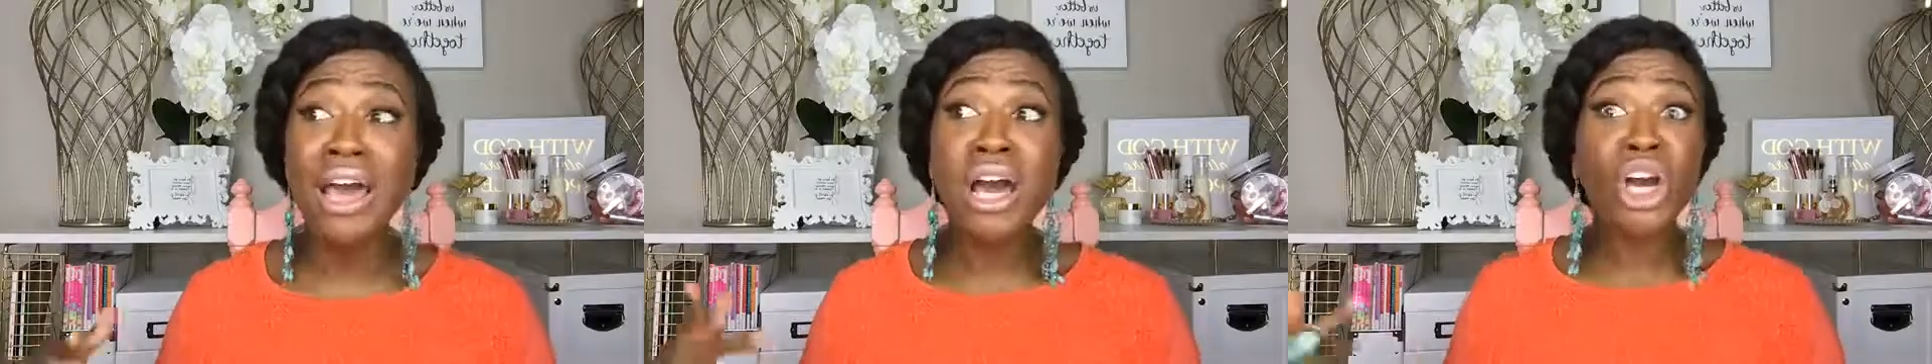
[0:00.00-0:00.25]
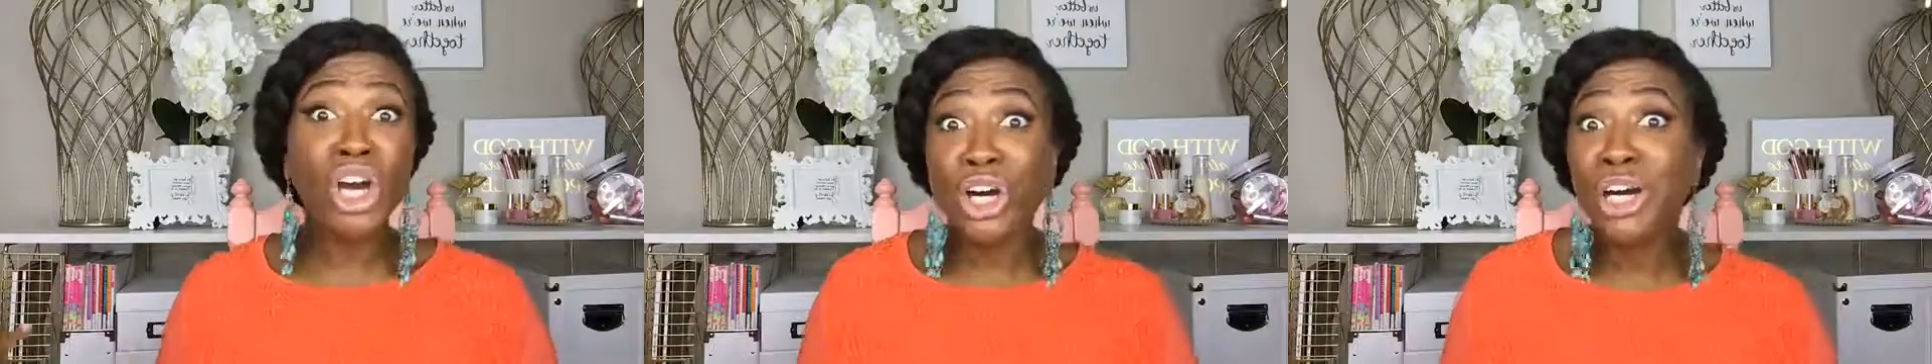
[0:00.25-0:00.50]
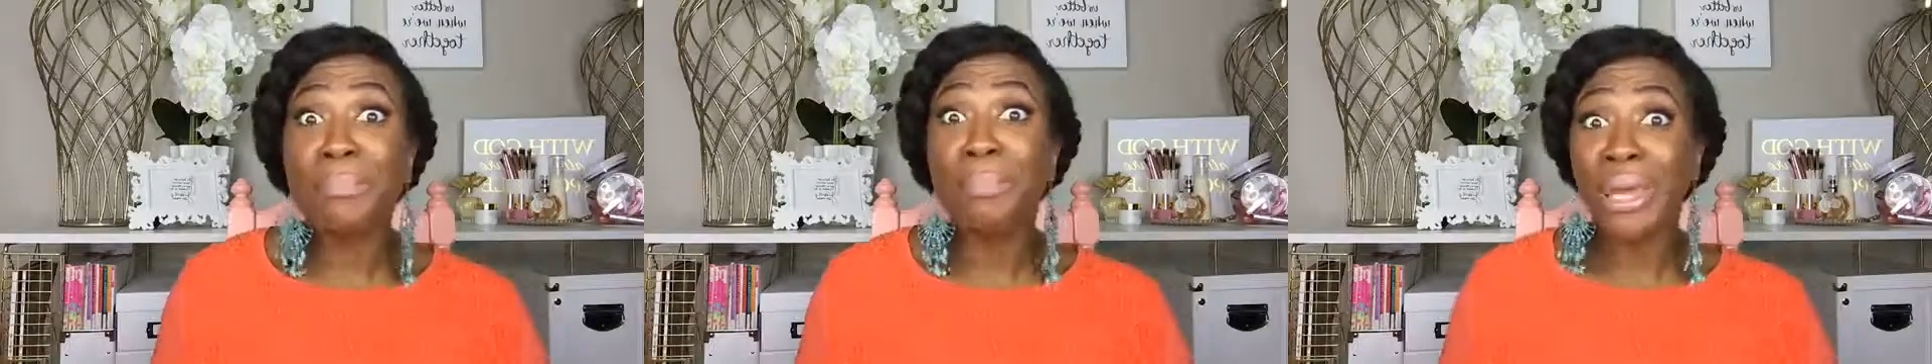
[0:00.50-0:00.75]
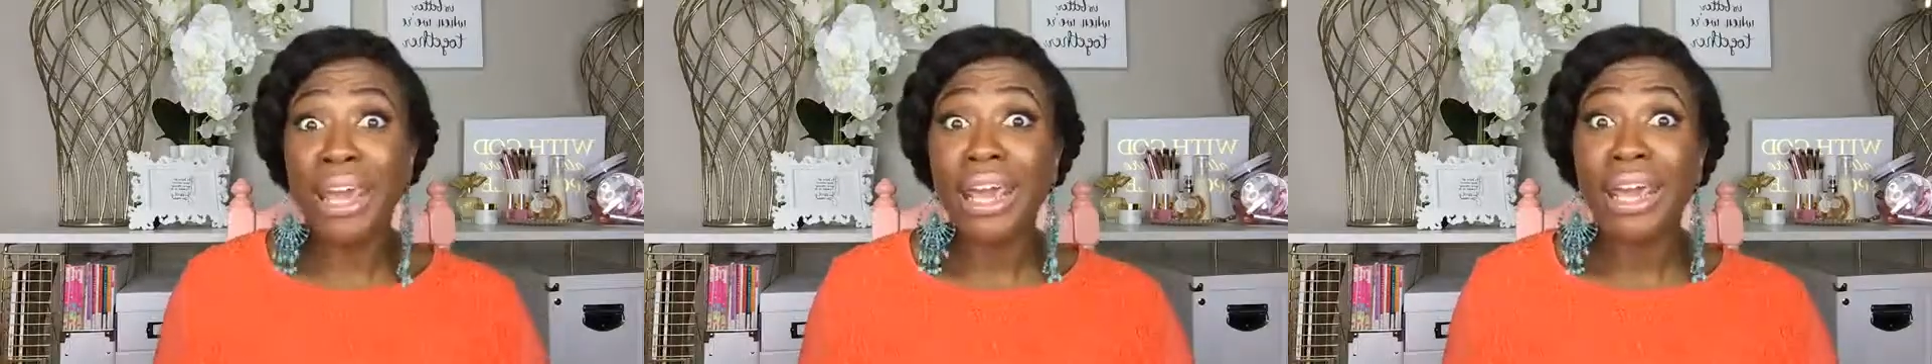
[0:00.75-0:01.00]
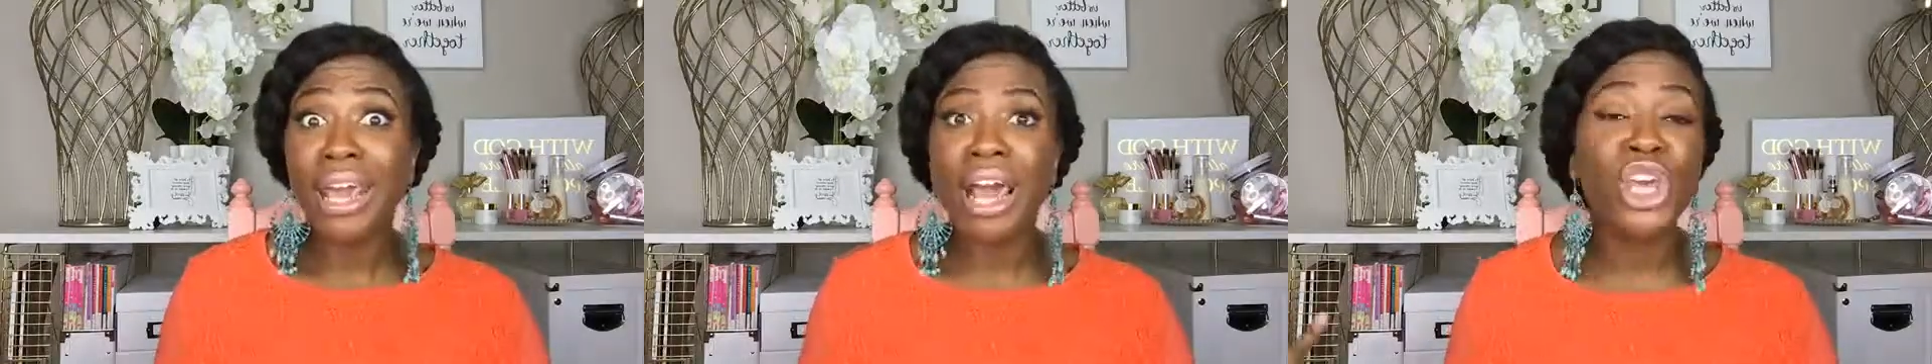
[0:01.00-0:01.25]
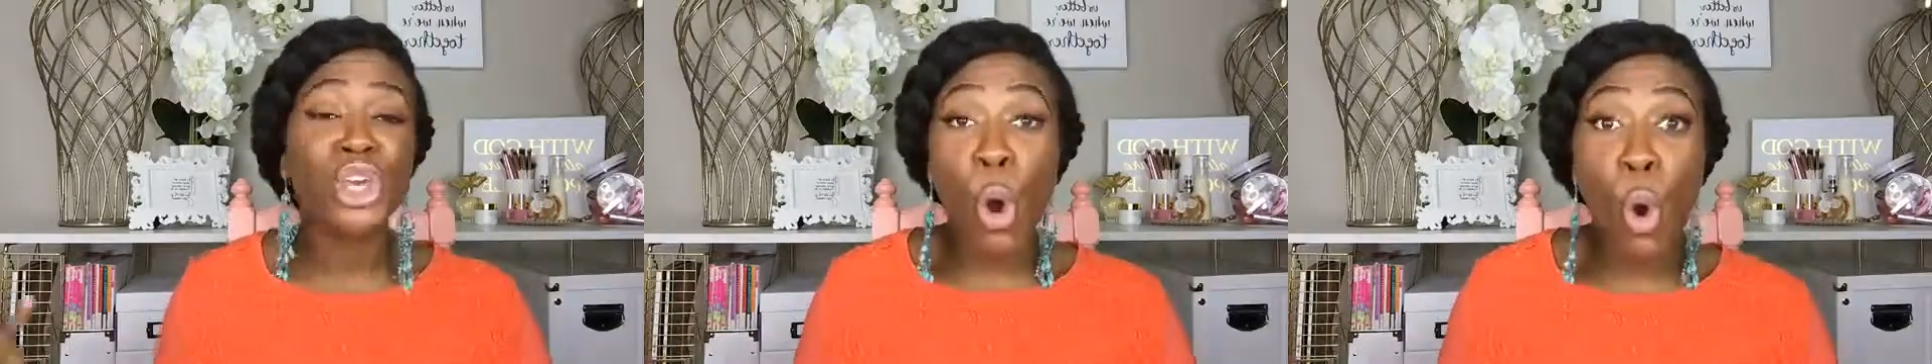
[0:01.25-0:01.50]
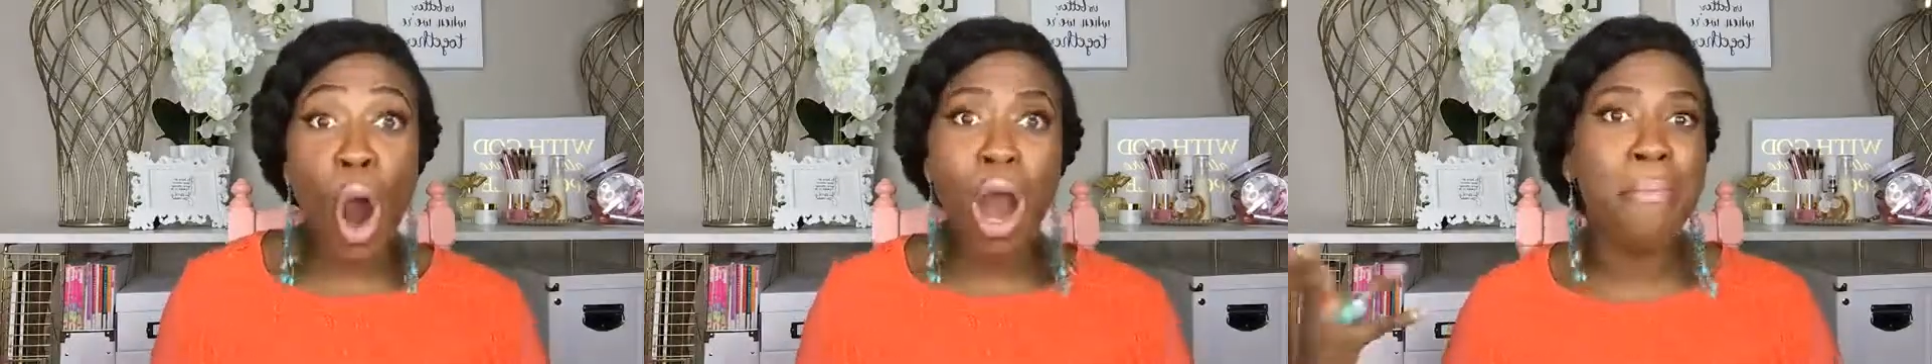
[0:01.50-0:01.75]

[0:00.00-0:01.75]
could be your